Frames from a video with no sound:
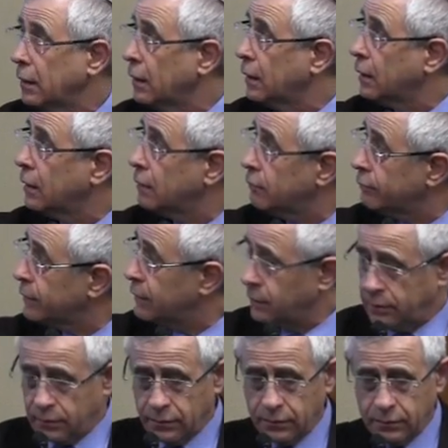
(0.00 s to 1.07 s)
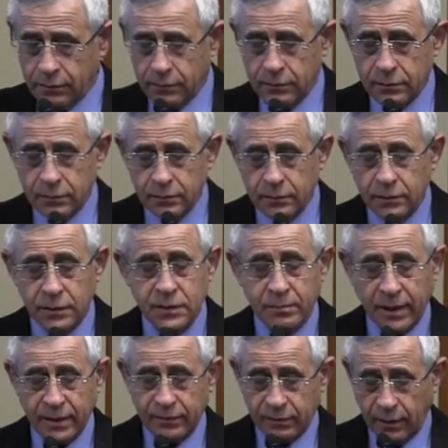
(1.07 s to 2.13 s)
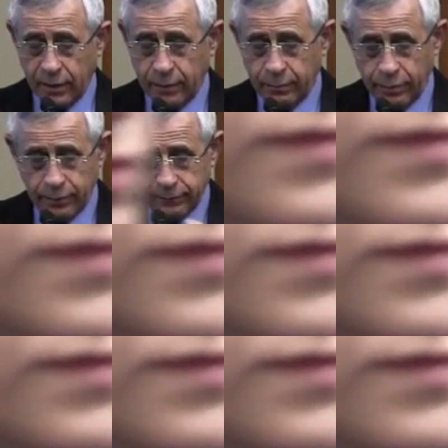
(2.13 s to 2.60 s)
This is my tribe.